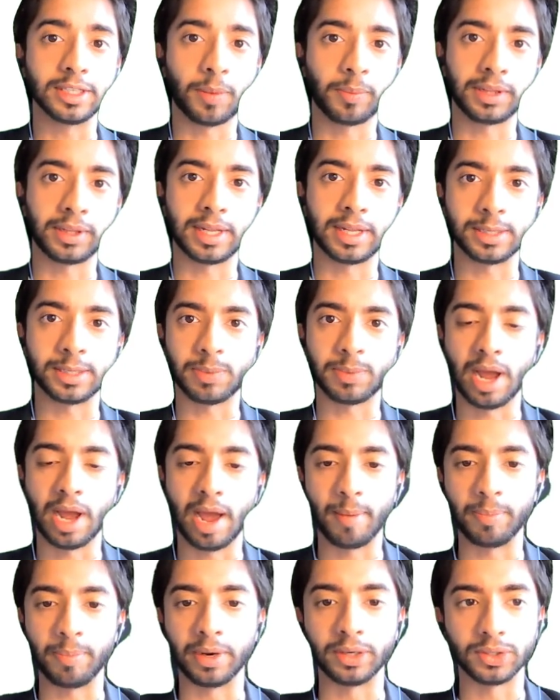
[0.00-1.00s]
is something that's been
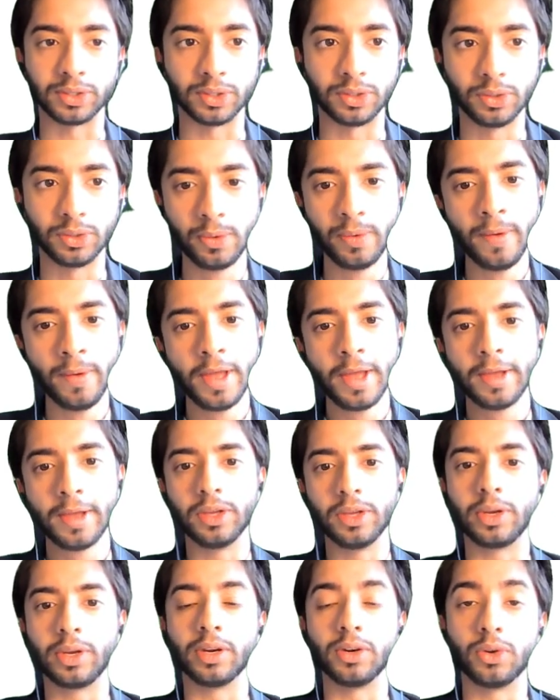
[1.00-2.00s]
happening to you,
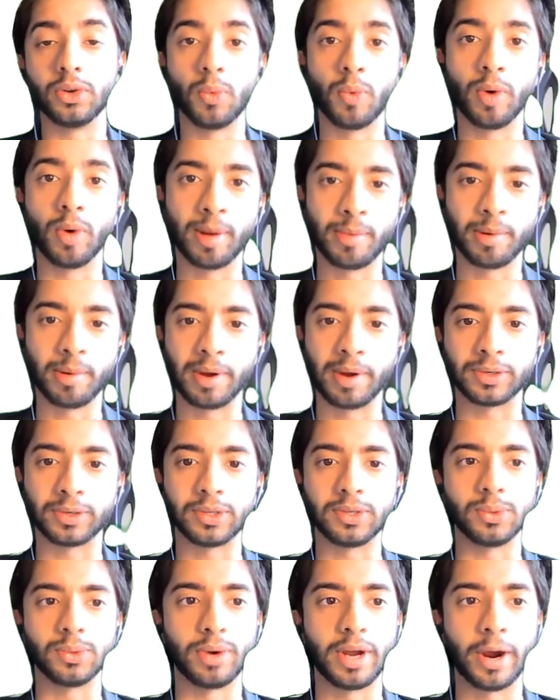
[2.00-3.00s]
you can do what I'm about
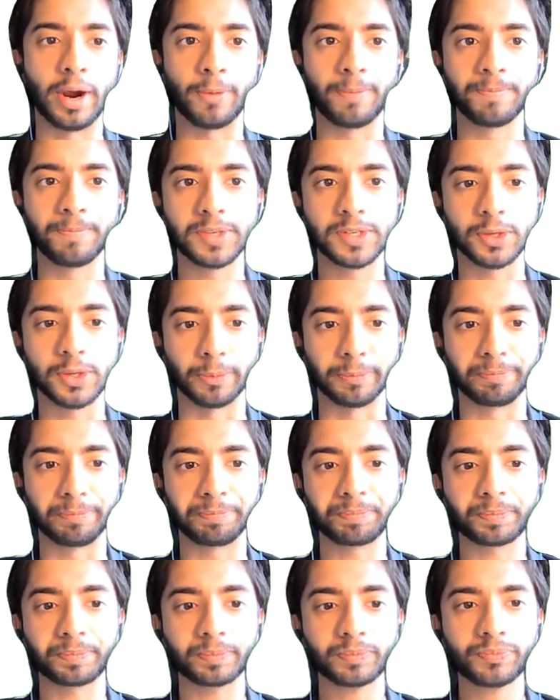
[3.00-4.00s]
to do now. So
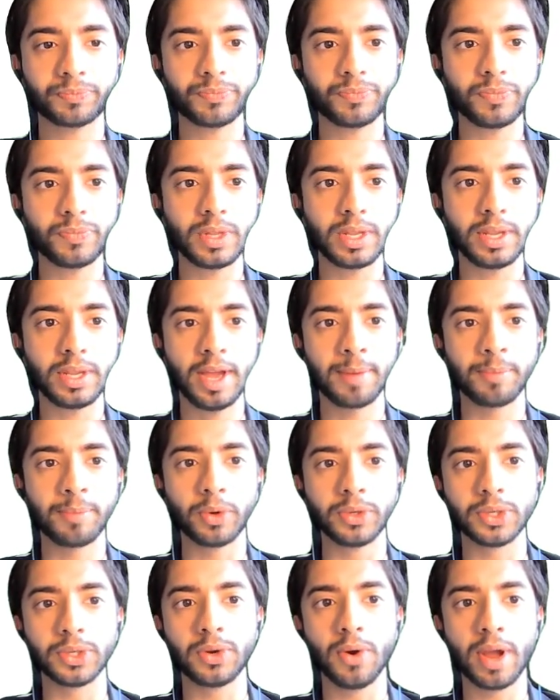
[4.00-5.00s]
I'm
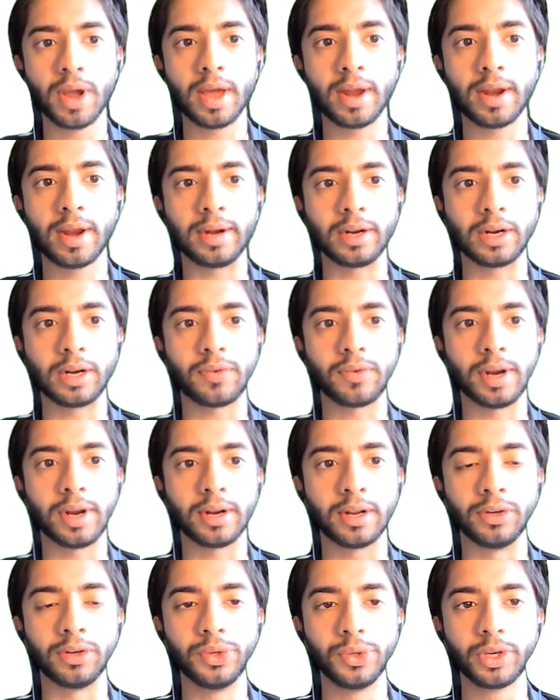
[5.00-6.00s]
going to go ahead and
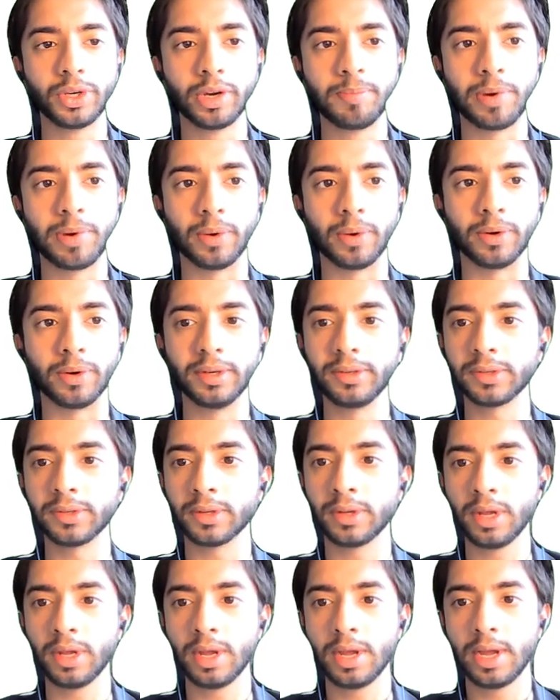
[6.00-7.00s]
create a new component.
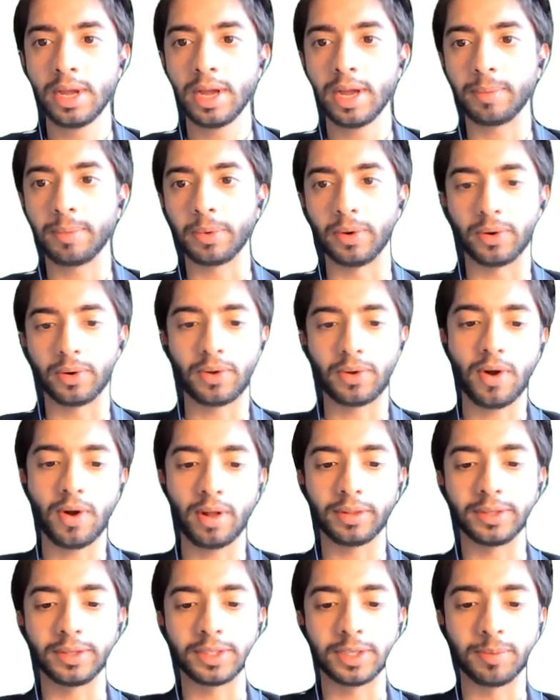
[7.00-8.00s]
I'm going to
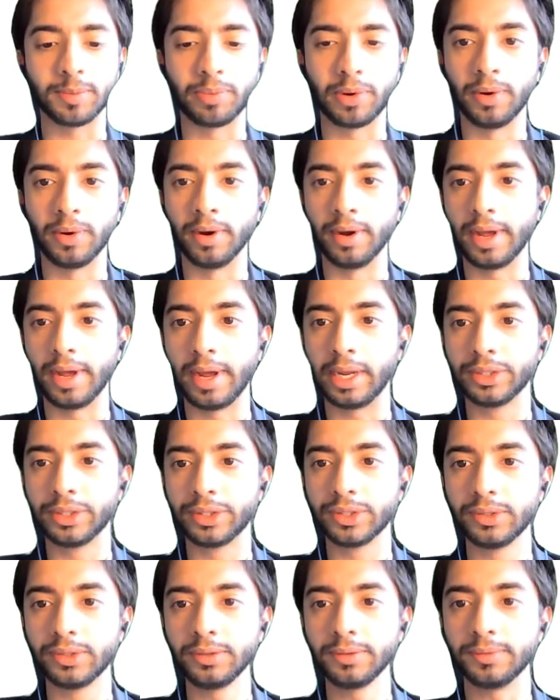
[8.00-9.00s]
call this component
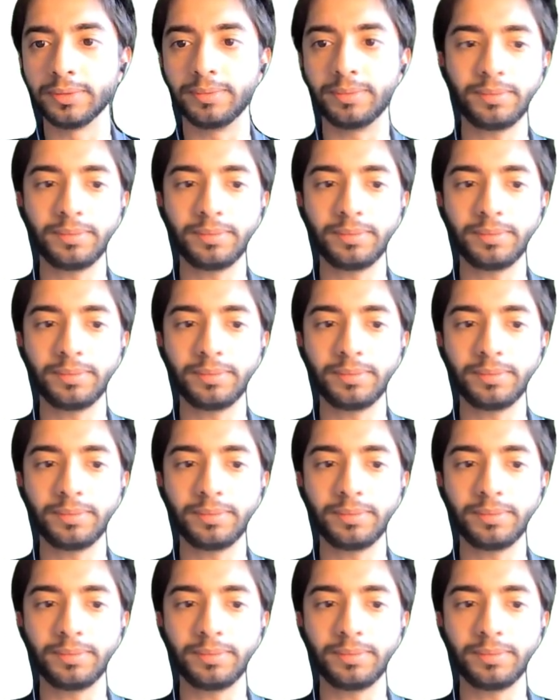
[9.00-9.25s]
engine.